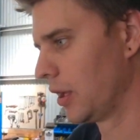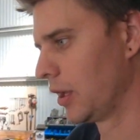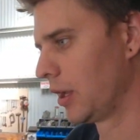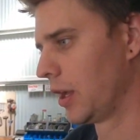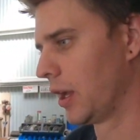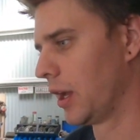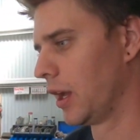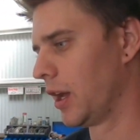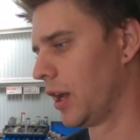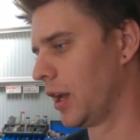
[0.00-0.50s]

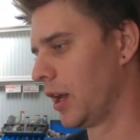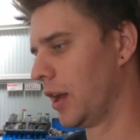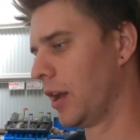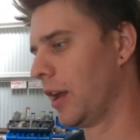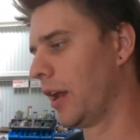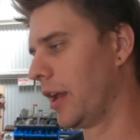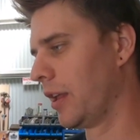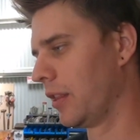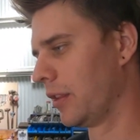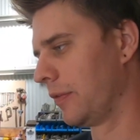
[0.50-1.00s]

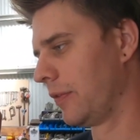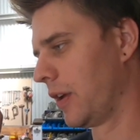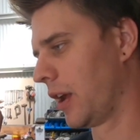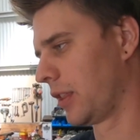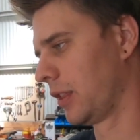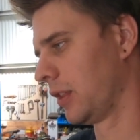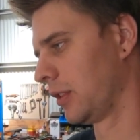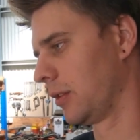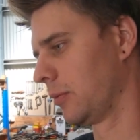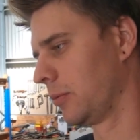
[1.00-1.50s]
And the
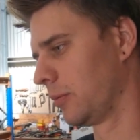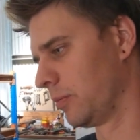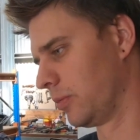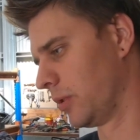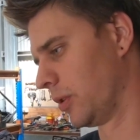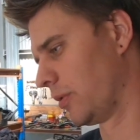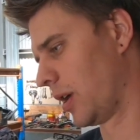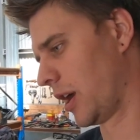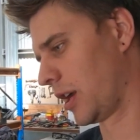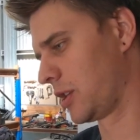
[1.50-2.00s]
fact that
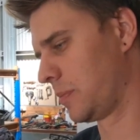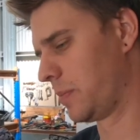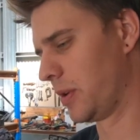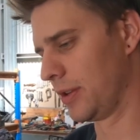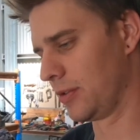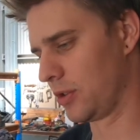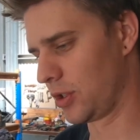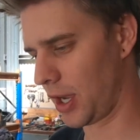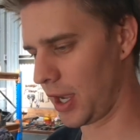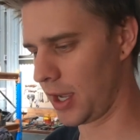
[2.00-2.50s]
the rack's
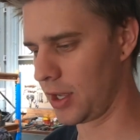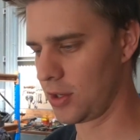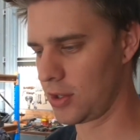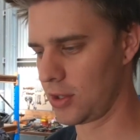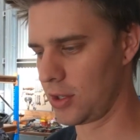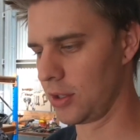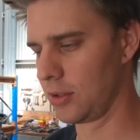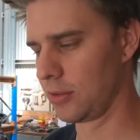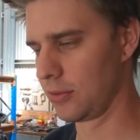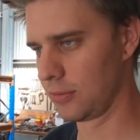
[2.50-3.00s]
been
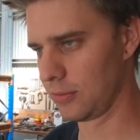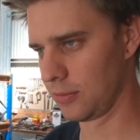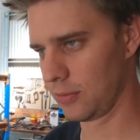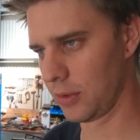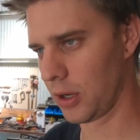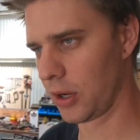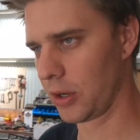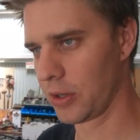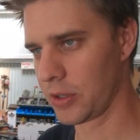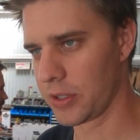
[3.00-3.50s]
changed, and
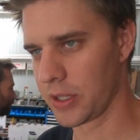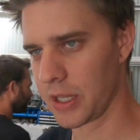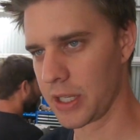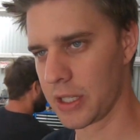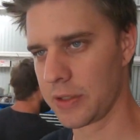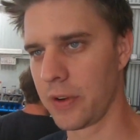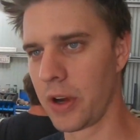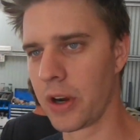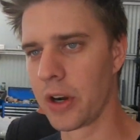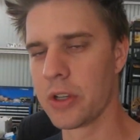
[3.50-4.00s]
honestly, as
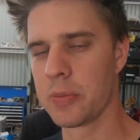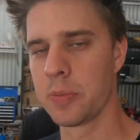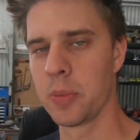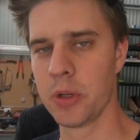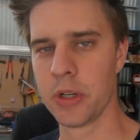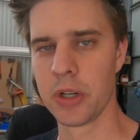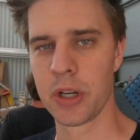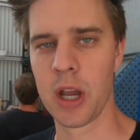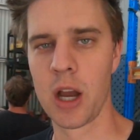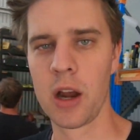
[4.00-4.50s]
far as
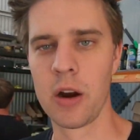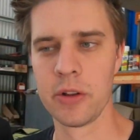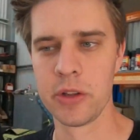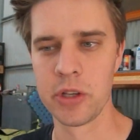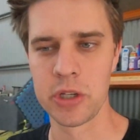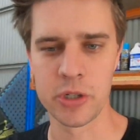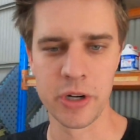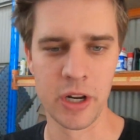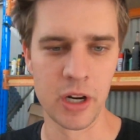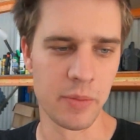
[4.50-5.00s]
putting the car on the
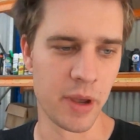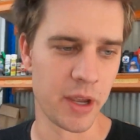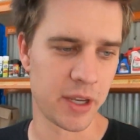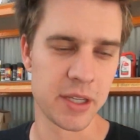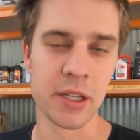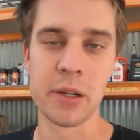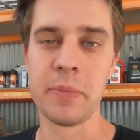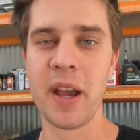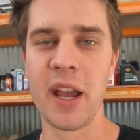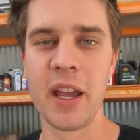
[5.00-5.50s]
street, it makes
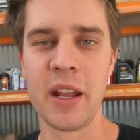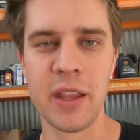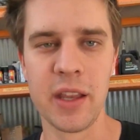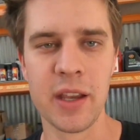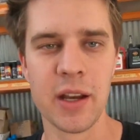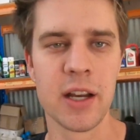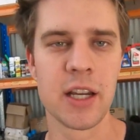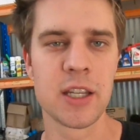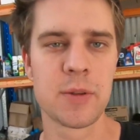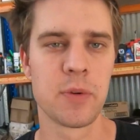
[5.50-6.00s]
it a pain in the
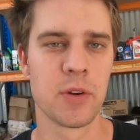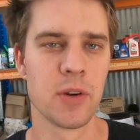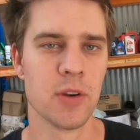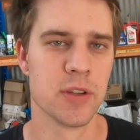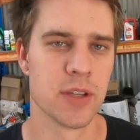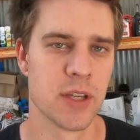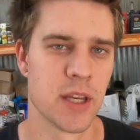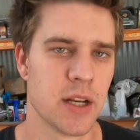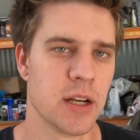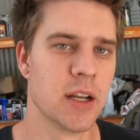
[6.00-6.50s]
ass,
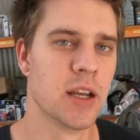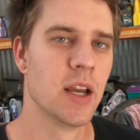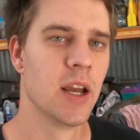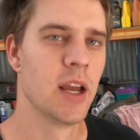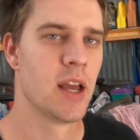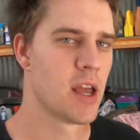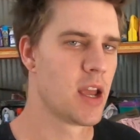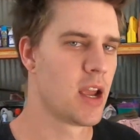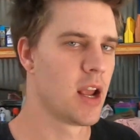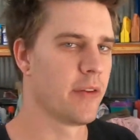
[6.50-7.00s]
because then
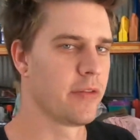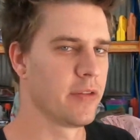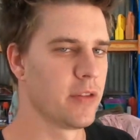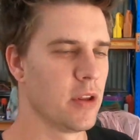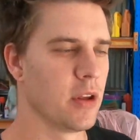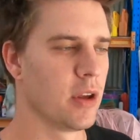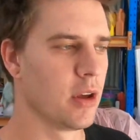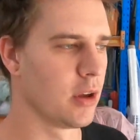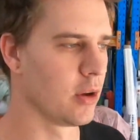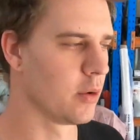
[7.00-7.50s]
if
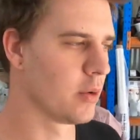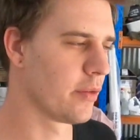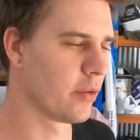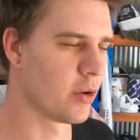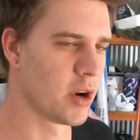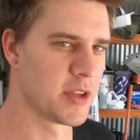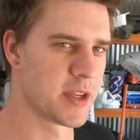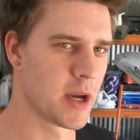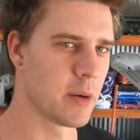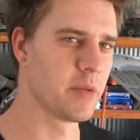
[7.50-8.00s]
whoever
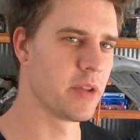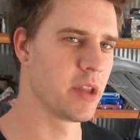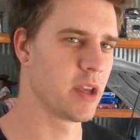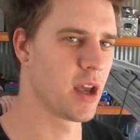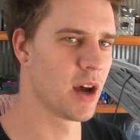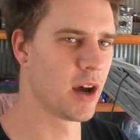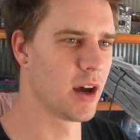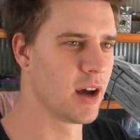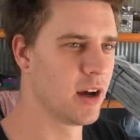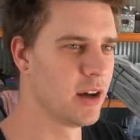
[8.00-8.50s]
ends up with a
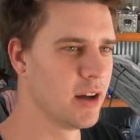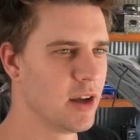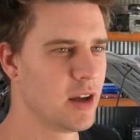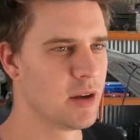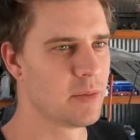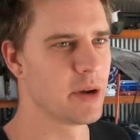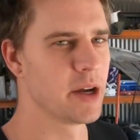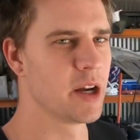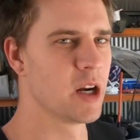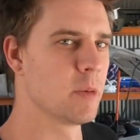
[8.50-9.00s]
car,
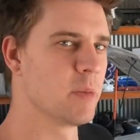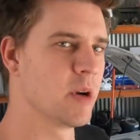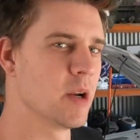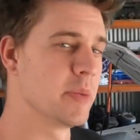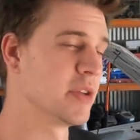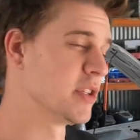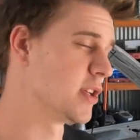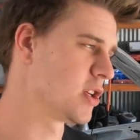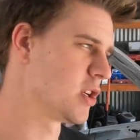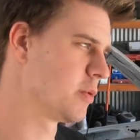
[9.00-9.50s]
man, I've been in a
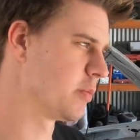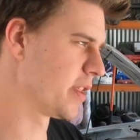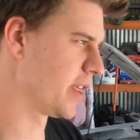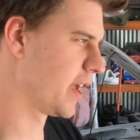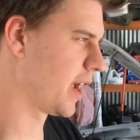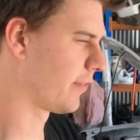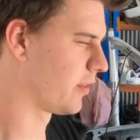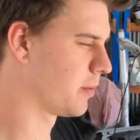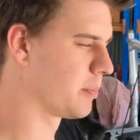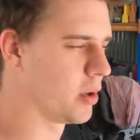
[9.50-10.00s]
position where they
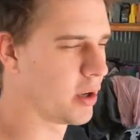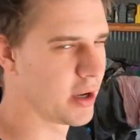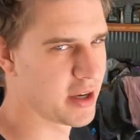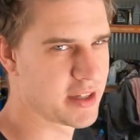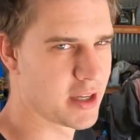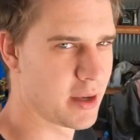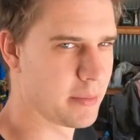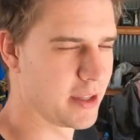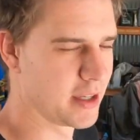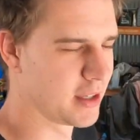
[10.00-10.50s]
have to buy
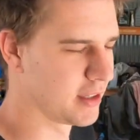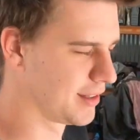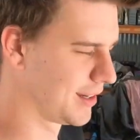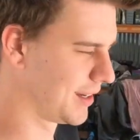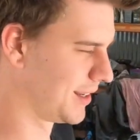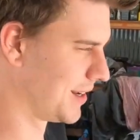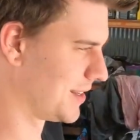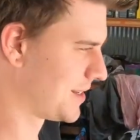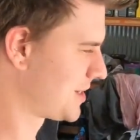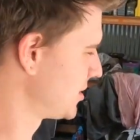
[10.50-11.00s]
something
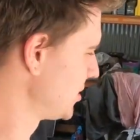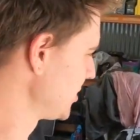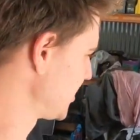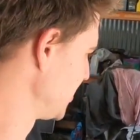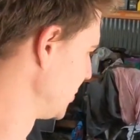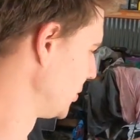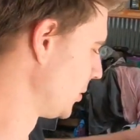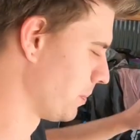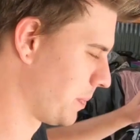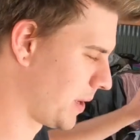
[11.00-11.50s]
and it's just
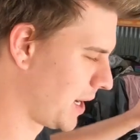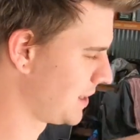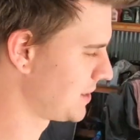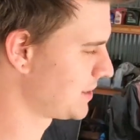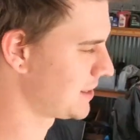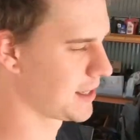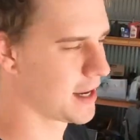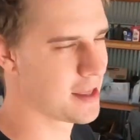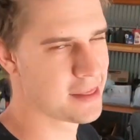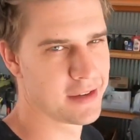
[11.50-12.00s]
all pieced
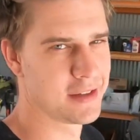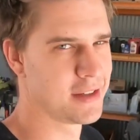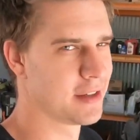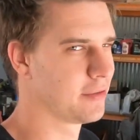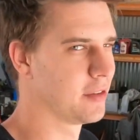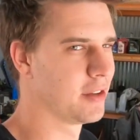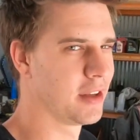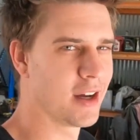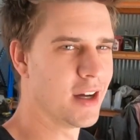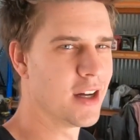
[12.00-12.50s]
together,
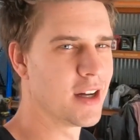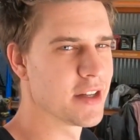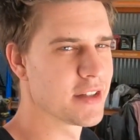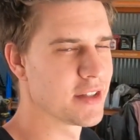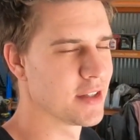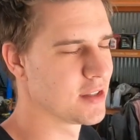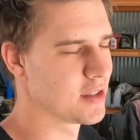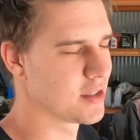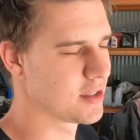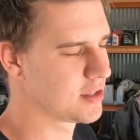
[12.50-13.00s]
different cars,
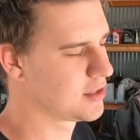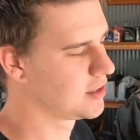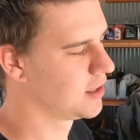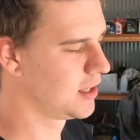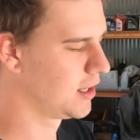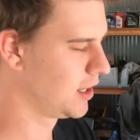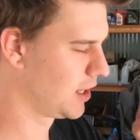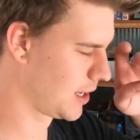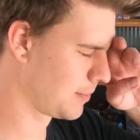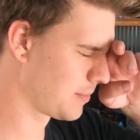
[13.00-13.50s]

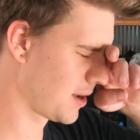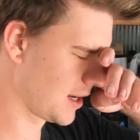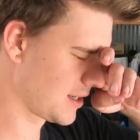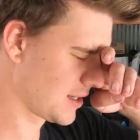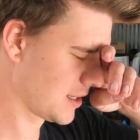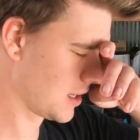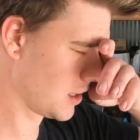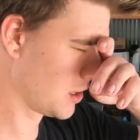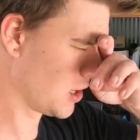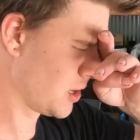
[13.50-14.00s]
it
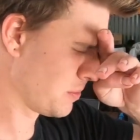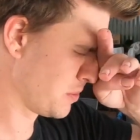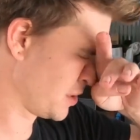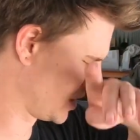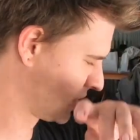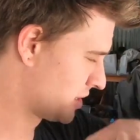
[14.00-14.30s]
makes it a nightmare.